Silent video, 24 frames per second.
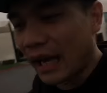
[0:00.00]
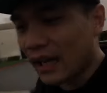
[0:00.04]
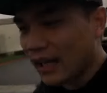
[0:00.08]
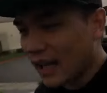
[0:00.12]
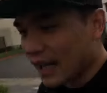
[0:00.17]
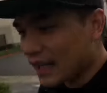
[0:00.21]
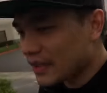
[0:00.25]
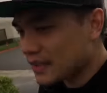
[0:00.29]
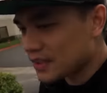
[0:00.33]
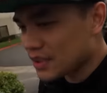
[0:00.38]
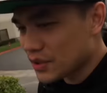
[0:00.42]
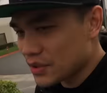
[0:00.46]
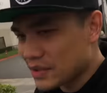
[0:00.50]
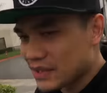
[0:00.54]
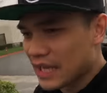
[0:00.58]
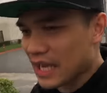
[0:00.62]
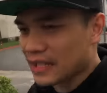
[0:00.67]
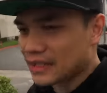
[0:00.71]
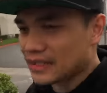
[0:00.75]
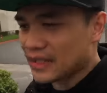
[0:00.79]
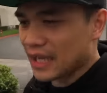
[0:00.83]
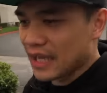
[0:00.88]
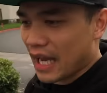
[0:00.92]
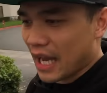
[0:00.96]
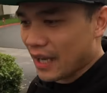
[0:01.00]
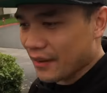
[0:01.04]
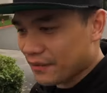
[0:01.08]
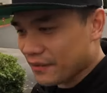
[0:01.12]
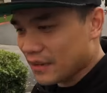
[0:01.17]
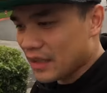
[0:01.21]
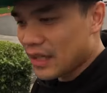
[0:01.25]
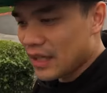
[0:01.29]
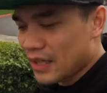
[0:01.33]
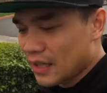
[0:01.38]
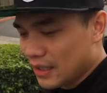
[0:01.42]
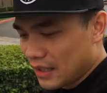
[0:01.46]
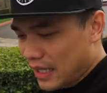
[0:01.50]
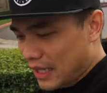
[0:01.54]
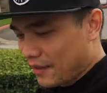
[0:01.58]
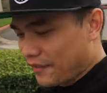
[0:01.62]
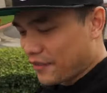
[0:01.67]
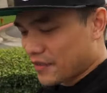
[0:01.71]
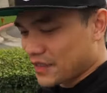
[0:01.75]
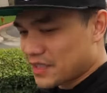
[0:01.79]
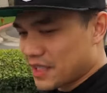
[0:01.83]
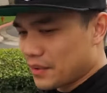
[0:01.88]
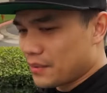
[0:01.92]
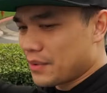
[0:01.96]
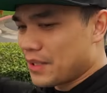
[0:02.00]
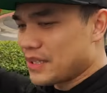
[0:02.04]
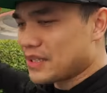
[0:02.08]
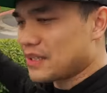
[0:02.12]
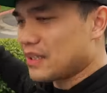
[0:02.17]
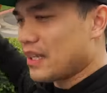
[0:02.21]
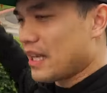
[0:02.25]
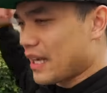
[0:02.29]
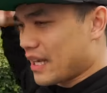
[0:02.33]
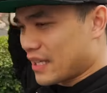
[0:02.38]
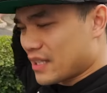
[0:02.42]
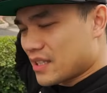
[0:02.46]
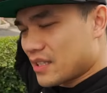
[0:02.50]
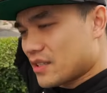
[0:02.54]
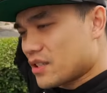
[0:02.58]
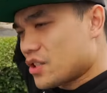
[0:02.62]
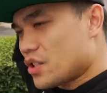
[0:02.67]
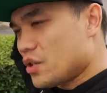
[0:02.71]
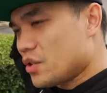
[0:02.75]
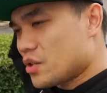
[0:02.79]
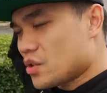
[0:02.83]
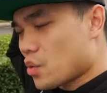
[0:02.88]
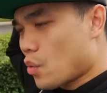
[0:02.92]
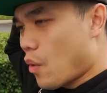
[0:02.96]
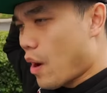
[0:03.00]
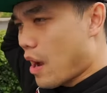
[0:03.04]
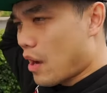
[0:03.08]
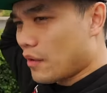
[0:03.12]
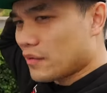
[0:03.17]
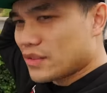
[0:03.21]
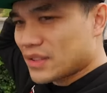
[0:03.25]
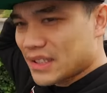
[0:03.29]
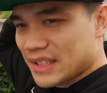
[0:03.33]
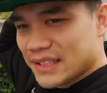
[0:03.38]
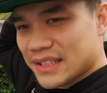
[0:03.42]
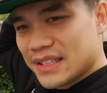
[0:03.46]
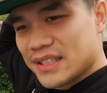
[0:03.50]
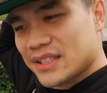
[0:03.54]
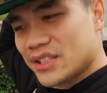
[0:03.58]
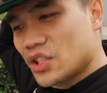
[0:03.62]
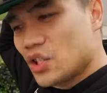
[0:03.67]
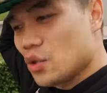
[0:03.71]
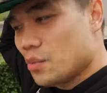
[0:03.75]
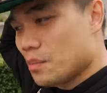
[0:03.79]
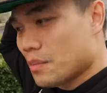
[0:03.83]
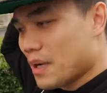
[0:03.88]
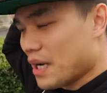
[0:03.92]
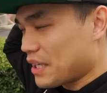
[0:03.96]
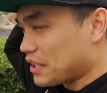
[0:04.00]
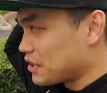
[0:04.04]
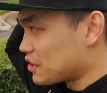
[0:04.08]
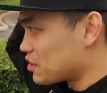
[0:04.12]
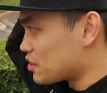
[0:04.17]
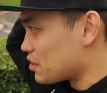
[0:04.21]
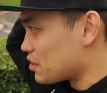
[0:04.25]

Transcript: I like 210s. Like for some reason like a 212s is too much.